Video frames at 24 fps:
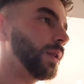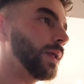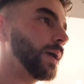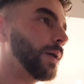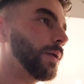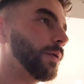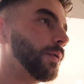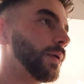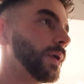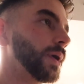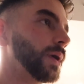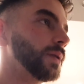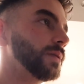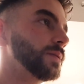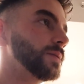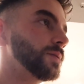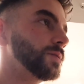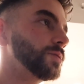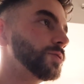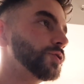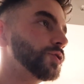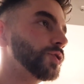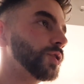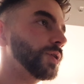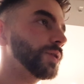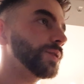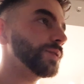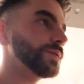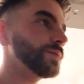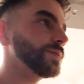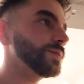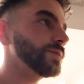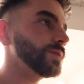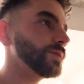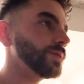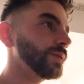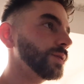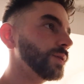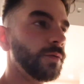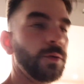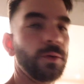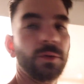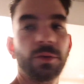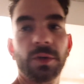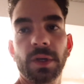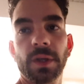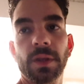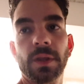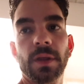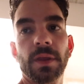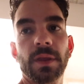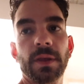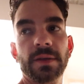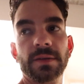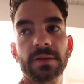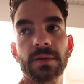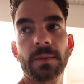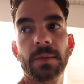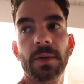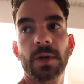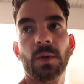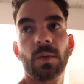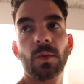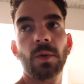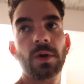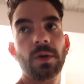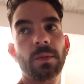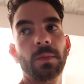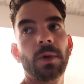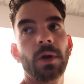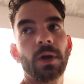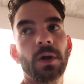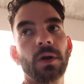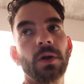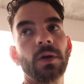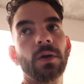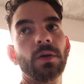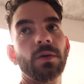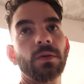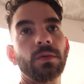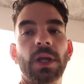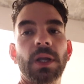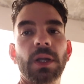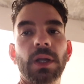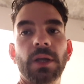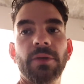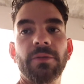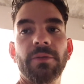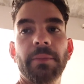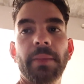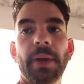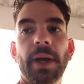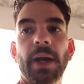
Now it's just folding the things I'm gonna wear tomorrow and leave them